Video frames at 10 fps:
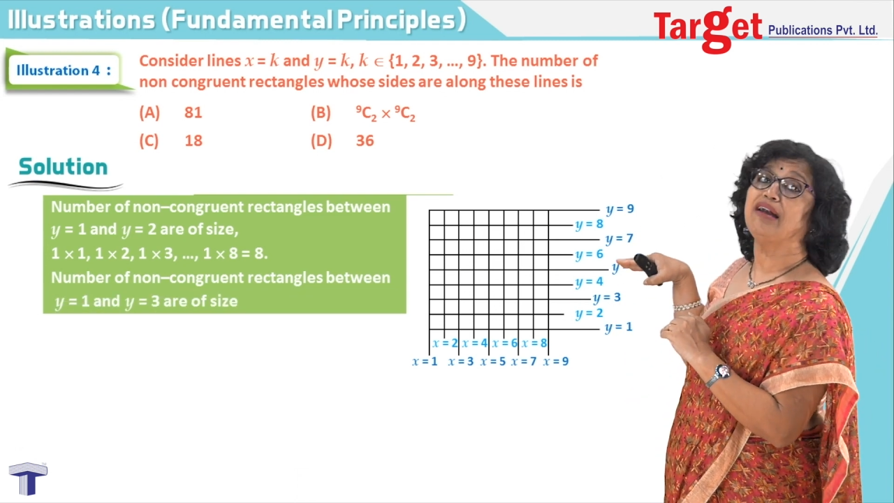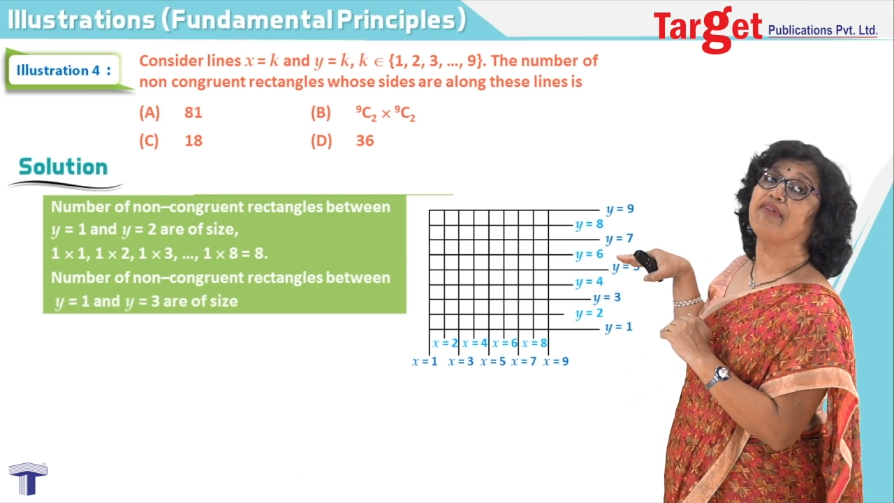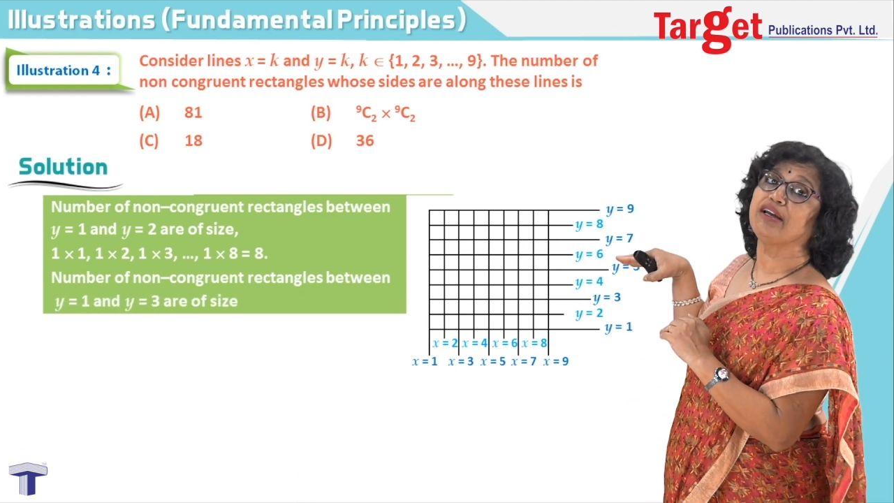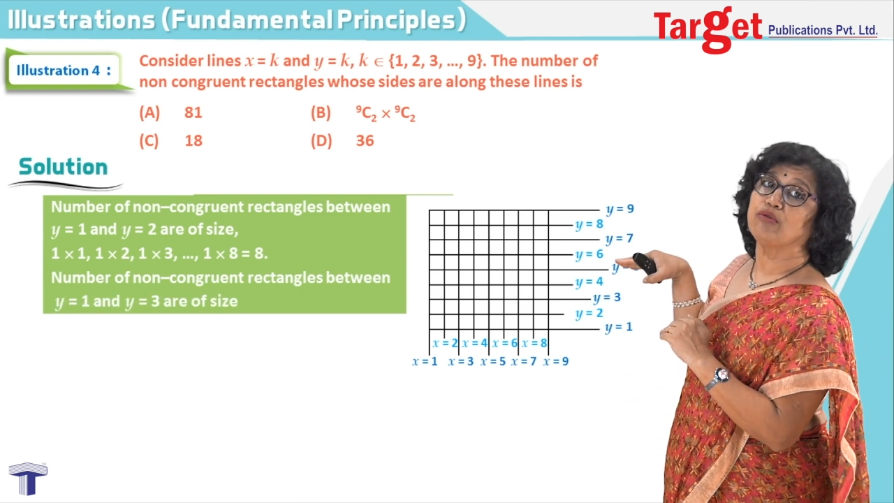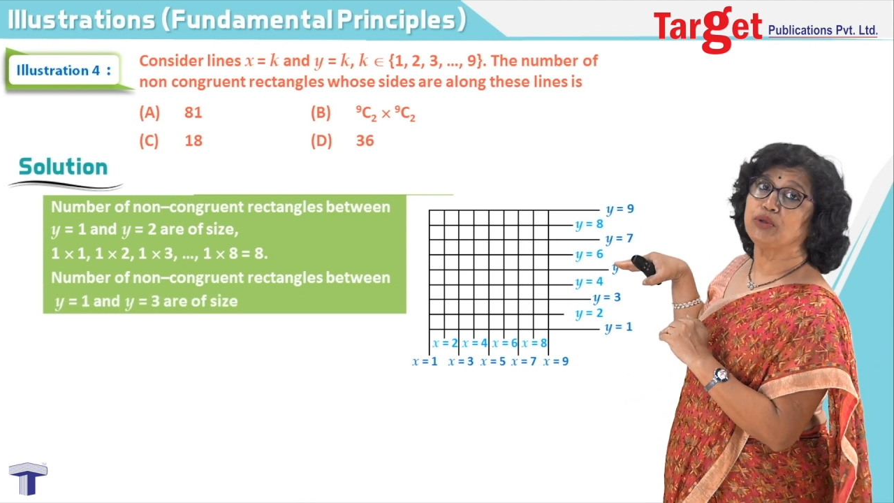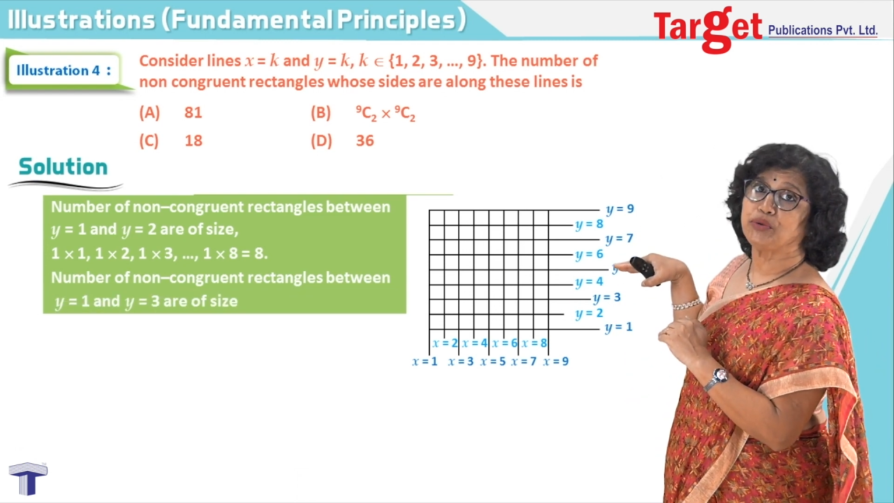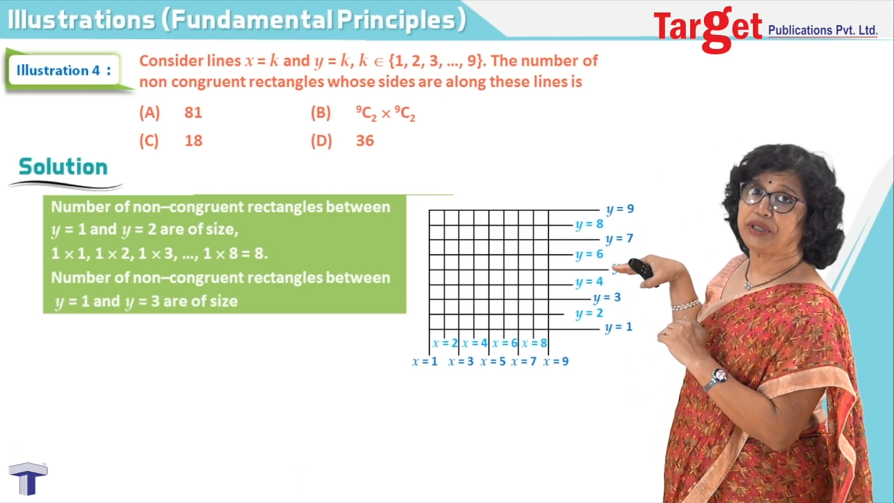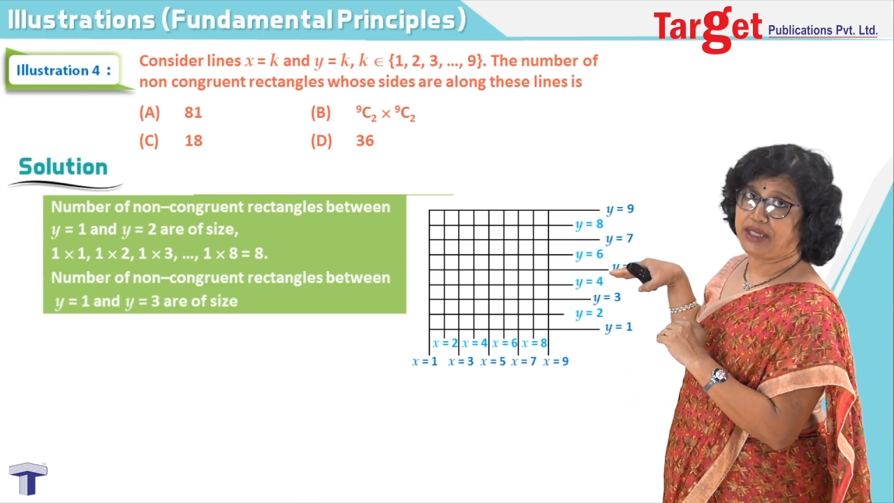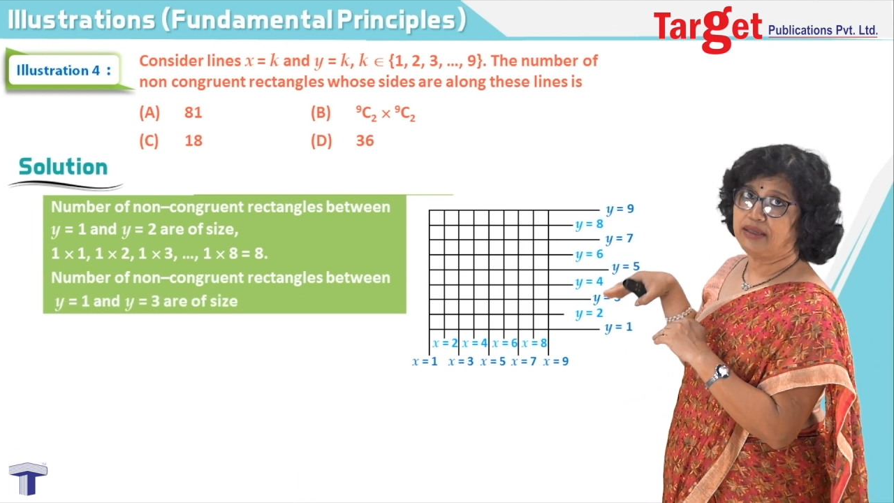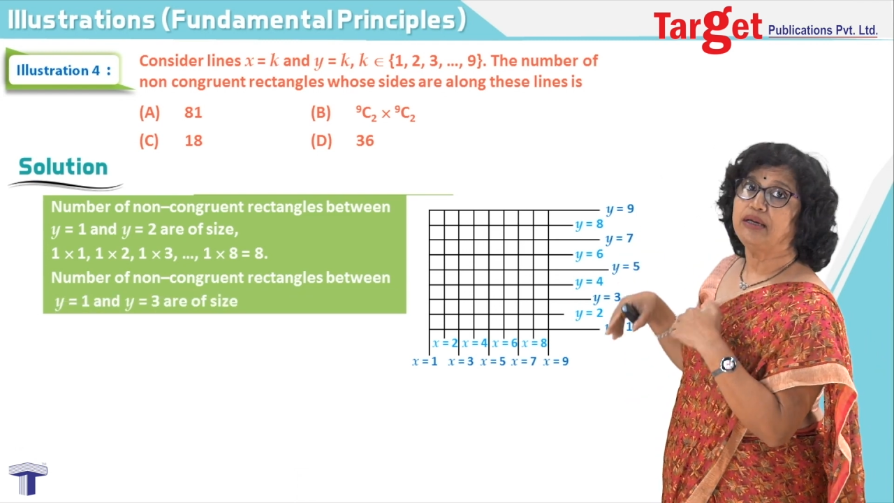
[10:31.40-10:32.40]
and y equal to
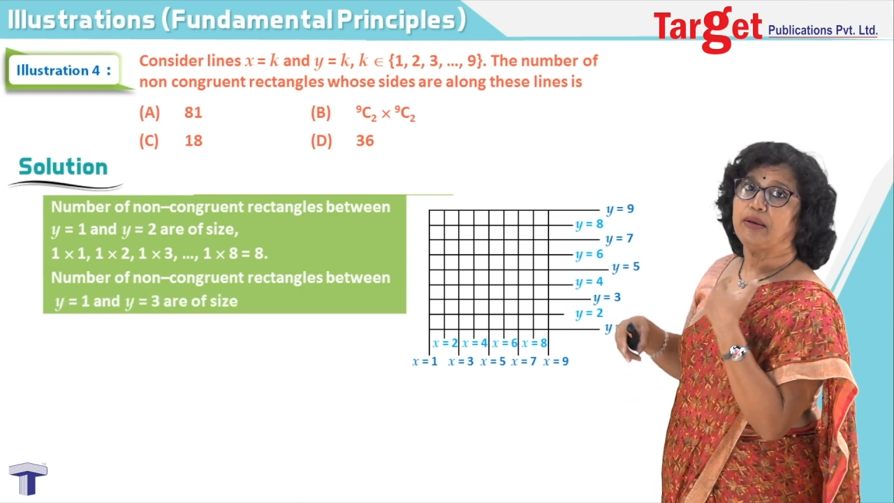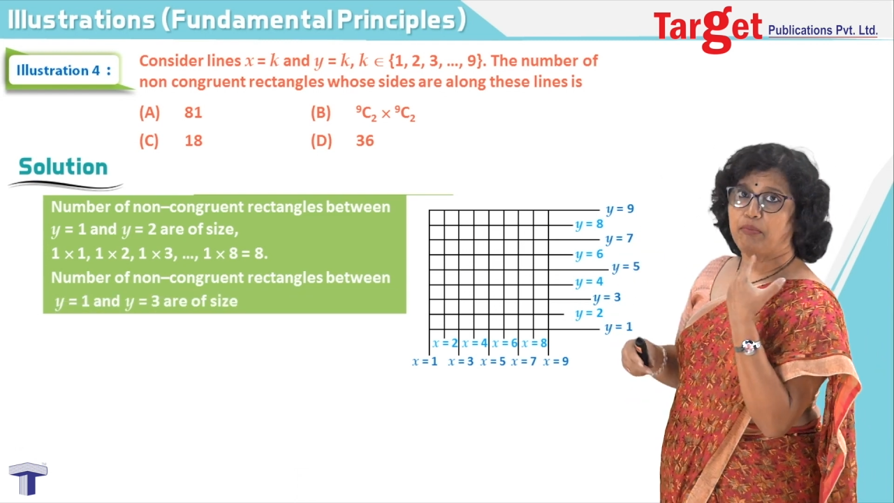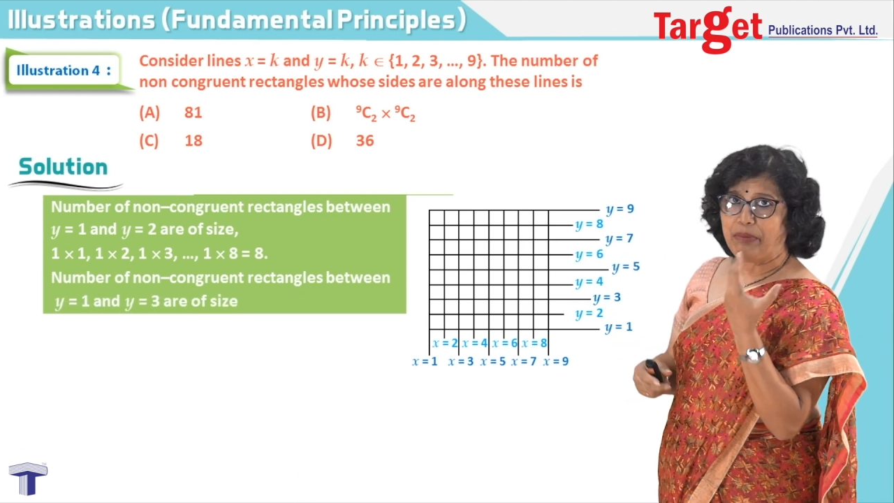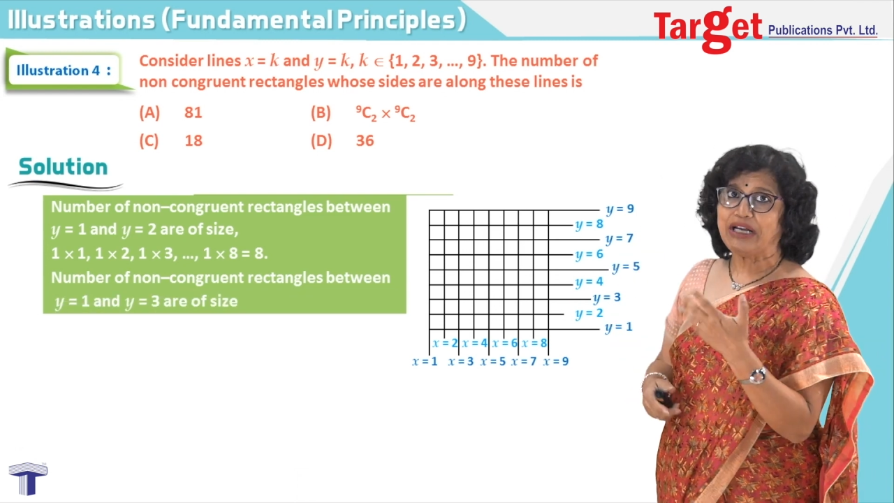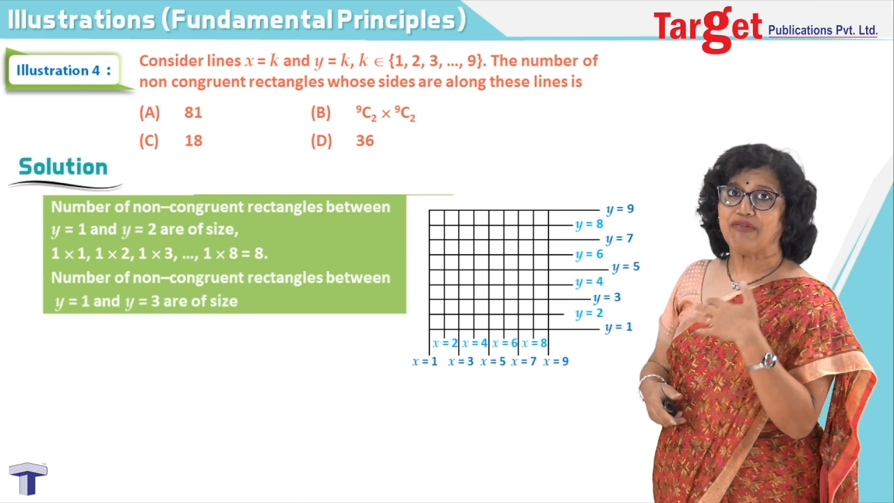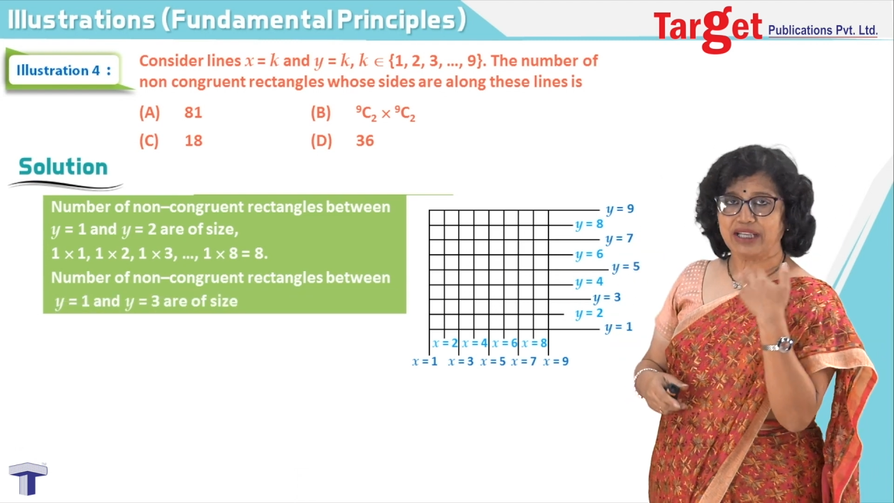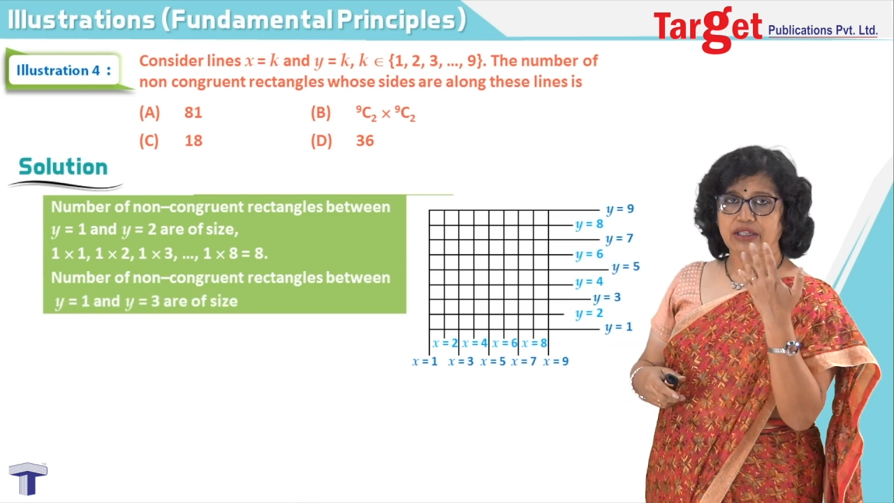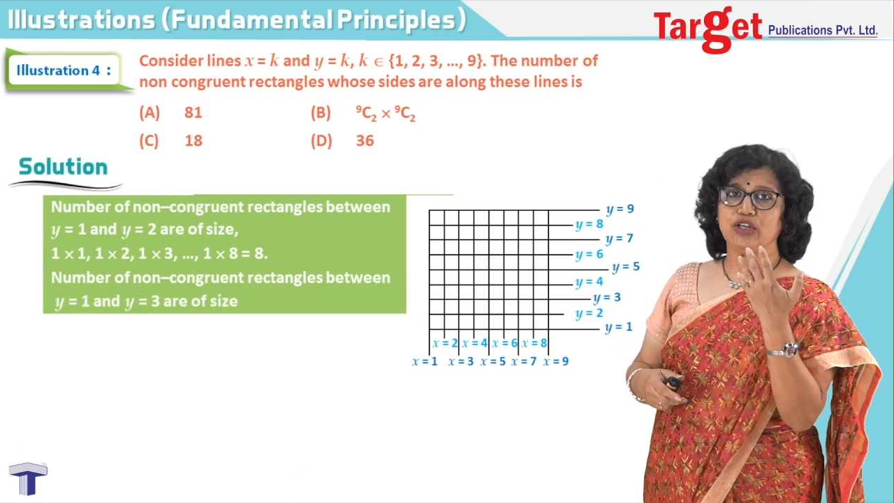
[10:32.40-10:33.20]
3. Between